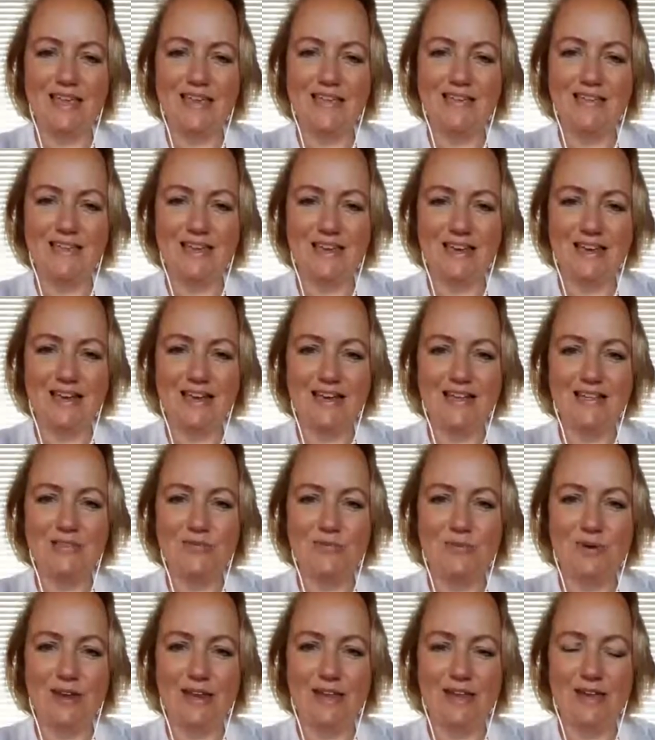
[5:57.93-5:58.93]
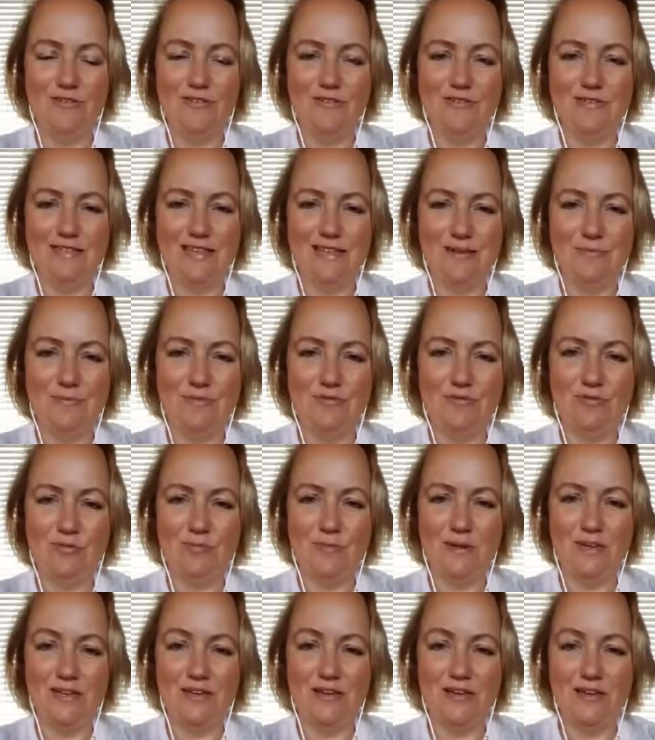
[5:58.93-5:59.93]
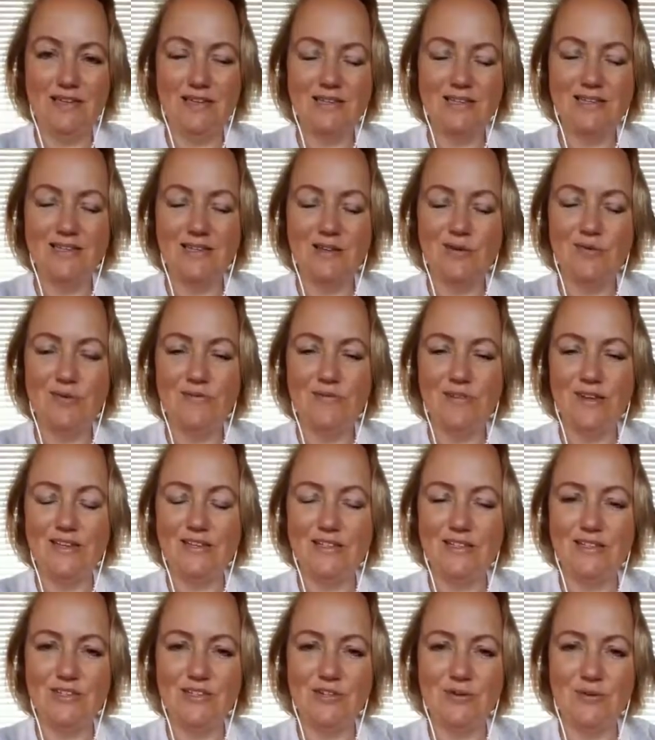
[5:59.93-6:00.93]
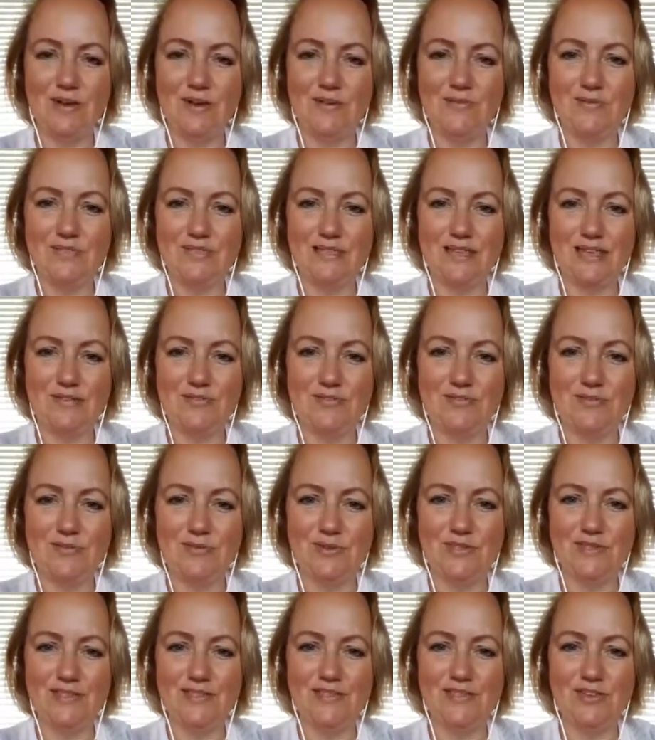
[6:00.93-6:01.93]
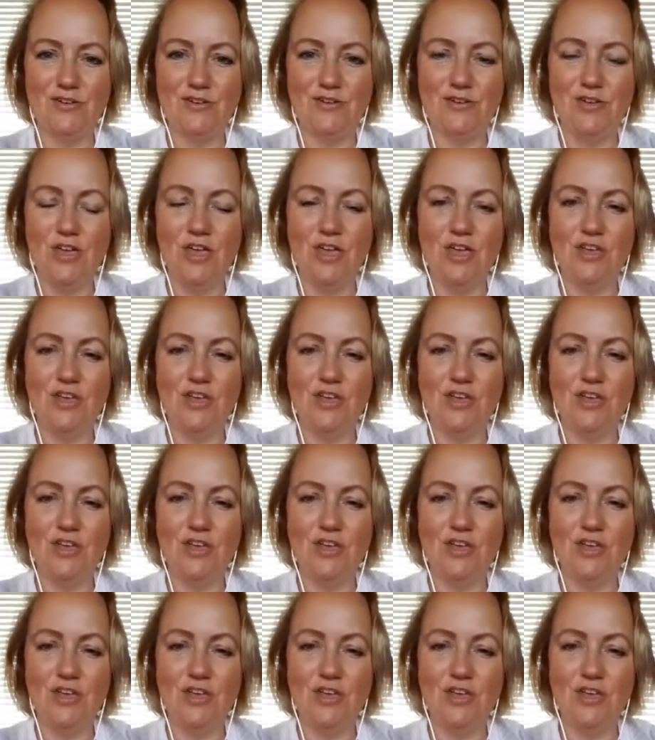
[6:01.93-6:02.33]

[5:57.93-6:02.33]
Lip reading: to get at least 1 hour sleep before midnight is equivalent to 2 hours afterwards. So